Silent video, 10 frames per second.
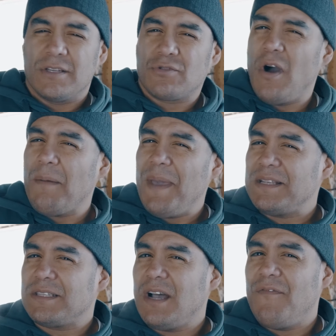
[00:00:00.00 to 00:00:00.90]

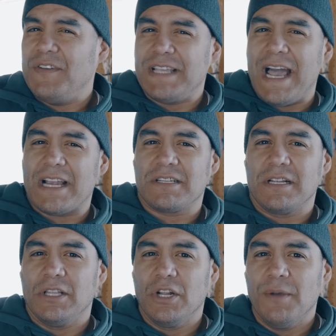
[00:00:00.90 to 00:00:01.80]
strongman stuff is actually
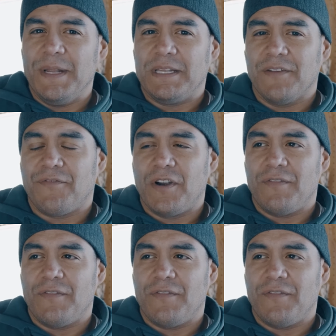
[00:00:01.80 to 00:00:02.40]
a little bit different